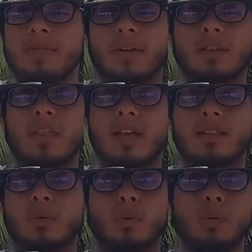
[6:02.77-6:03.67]
out the
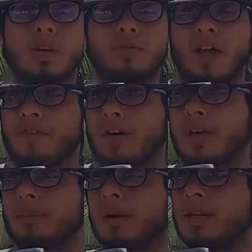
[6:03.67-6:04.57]
entire
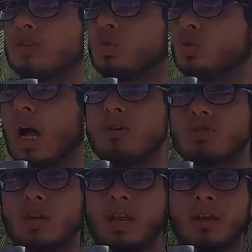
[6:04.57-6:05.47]
week's video
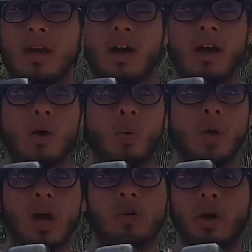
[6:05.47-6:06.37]
schedule
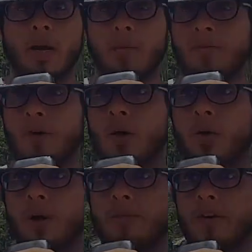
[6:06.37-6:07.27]
of the YouTube
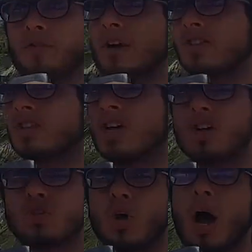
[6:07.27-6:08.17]
channel, okay? So
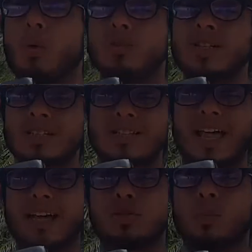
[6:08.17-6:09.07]
that you guys know
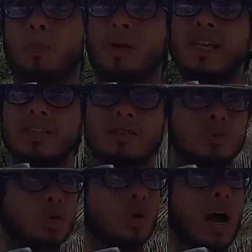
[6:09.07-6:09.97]
that what
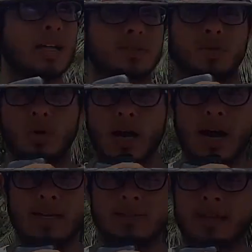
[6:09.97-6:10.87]
topics we are going
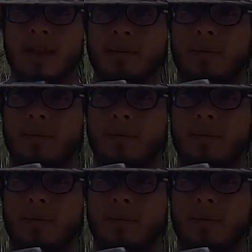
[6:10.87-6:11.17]
to talk about